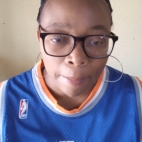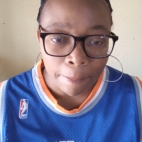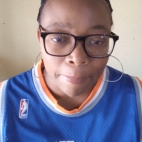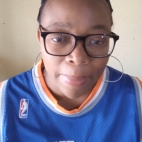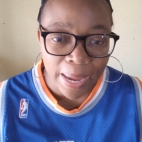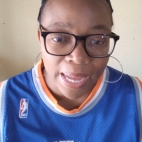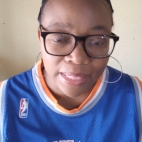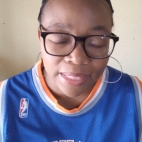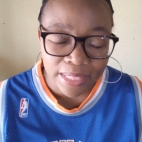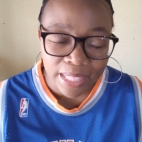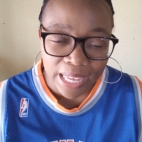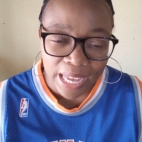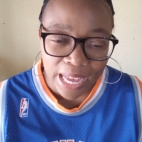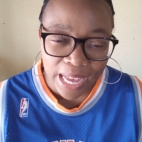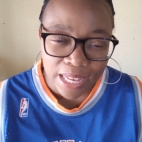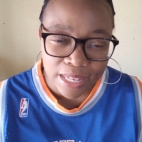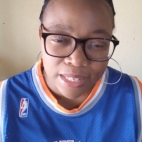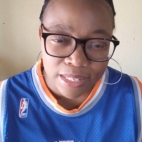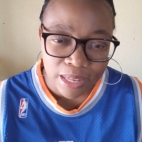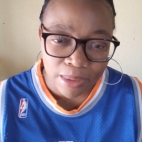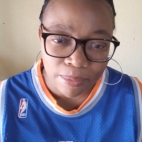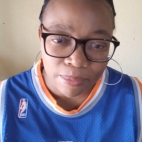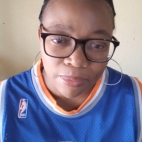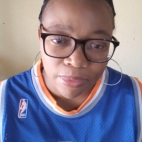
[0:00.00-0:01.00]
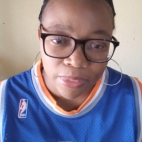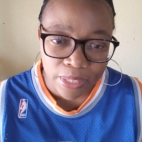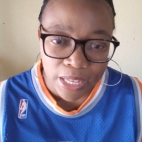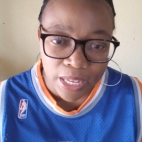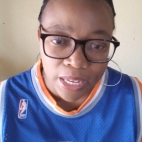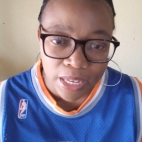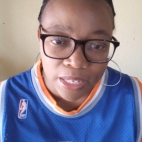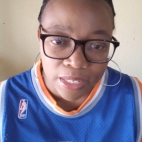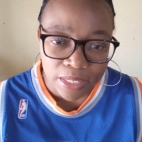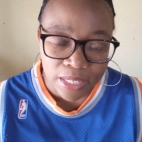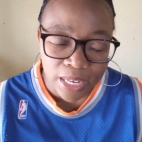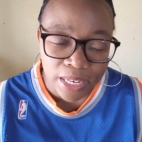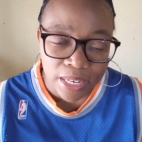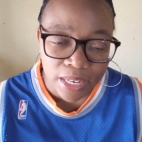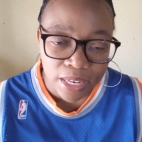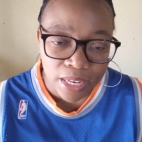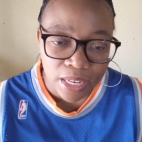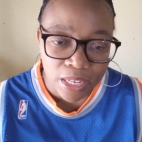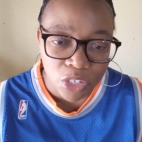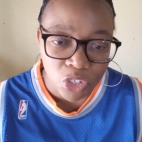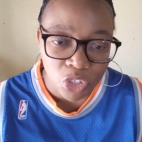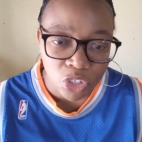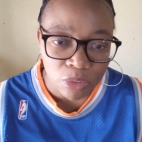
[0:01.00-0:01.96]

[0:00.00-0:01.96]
But there are some things that needs